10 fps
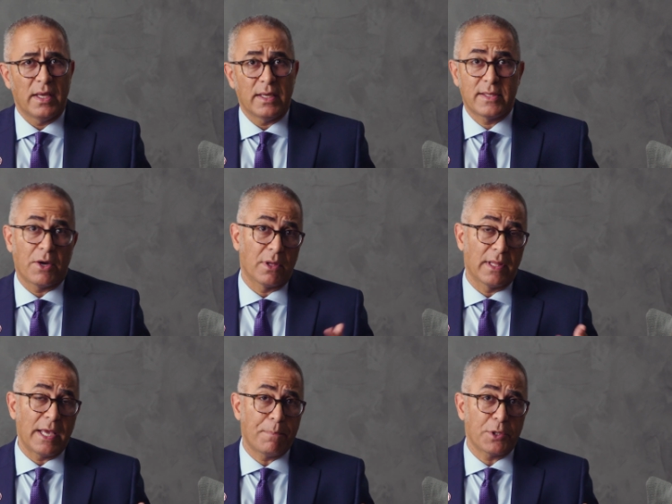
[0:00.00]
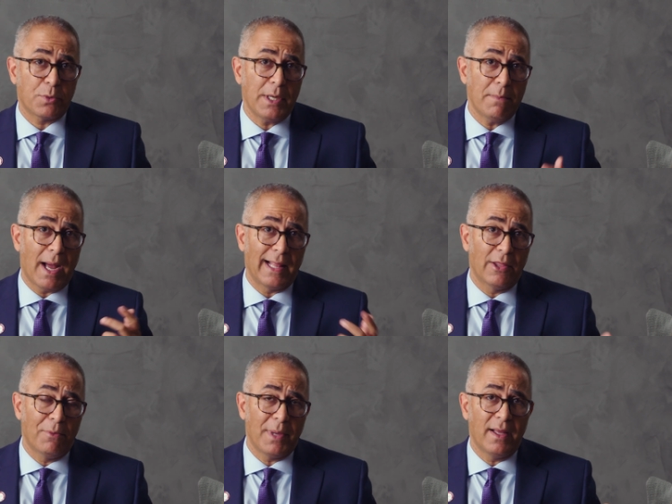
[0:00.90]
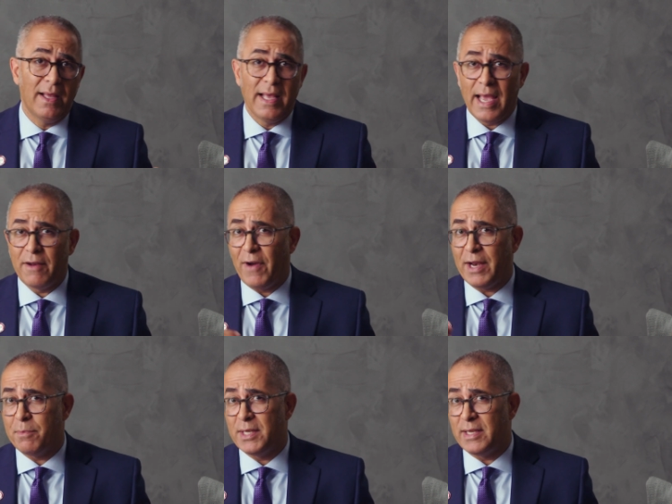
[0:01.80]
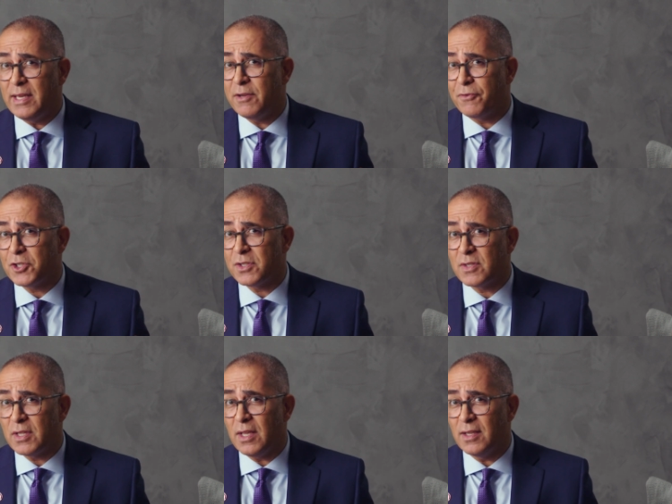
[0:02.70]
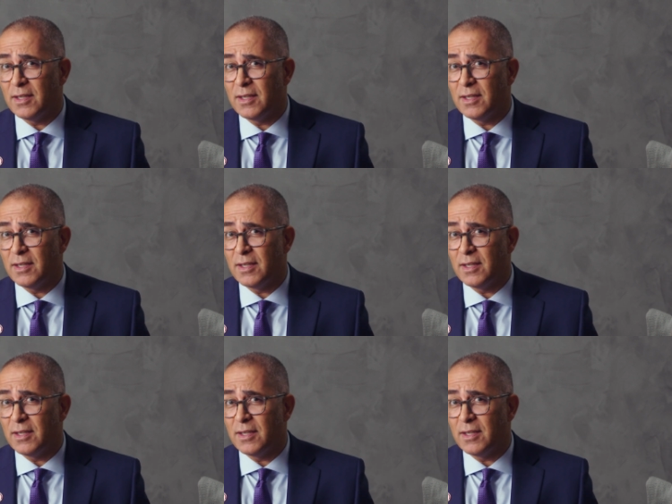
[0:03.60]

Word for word: Is there a link between myeloma and vitamin D deficiency?